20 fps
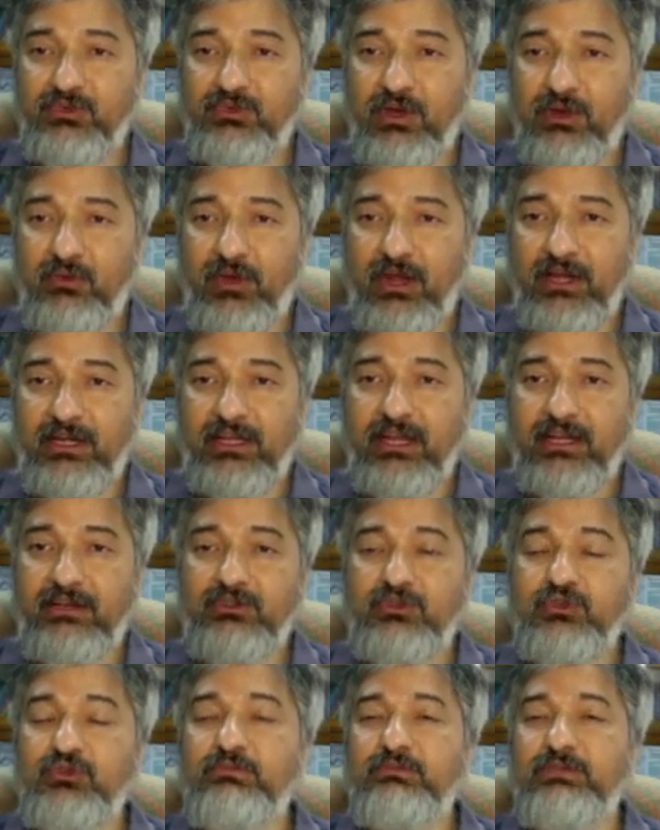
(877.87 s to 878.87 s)
where one can
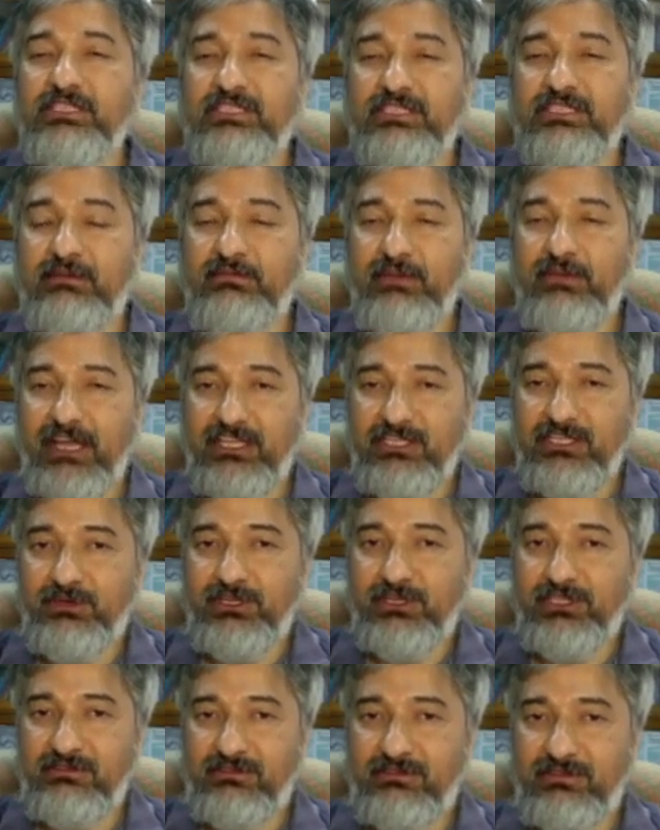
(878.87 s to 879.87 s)
do mix and match, but
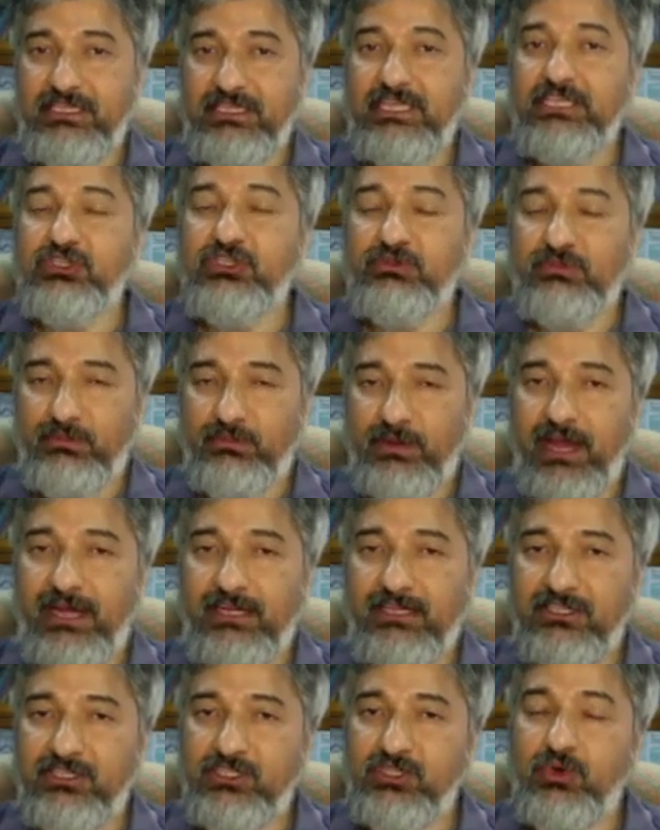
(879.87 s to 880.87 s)
it's yet to be practiced.